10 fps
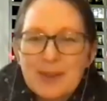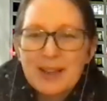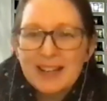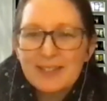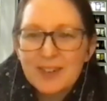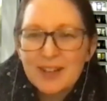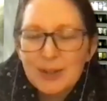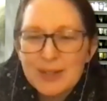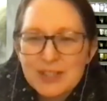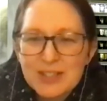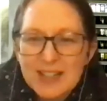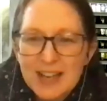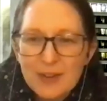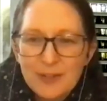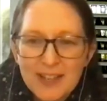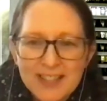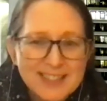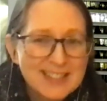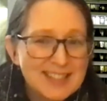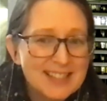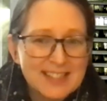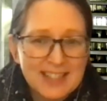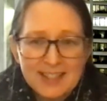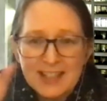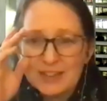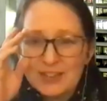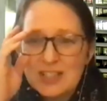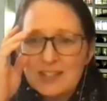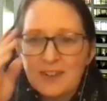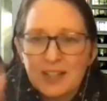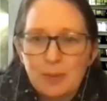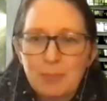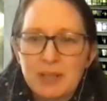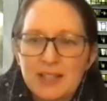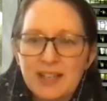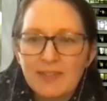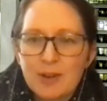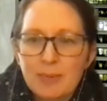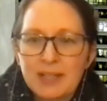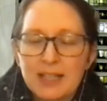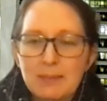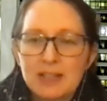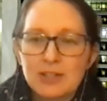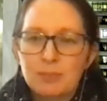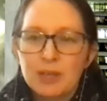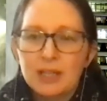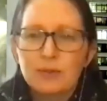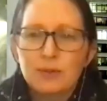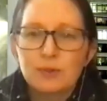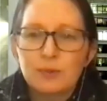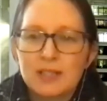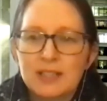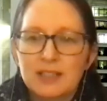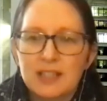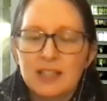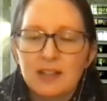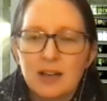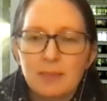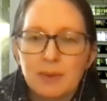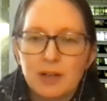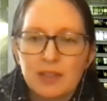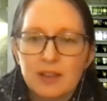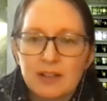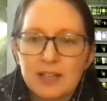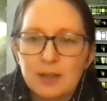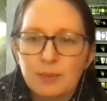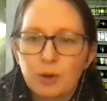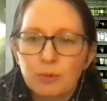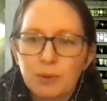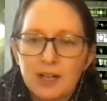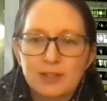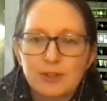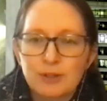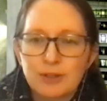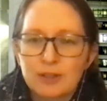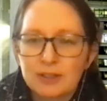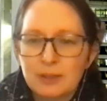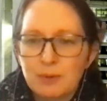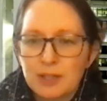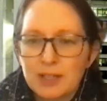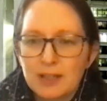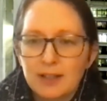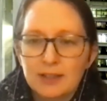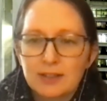have a question. How fast is this technology developing? Have there been any major breakthroughs recently? Are there any roadblocks you are currently working on?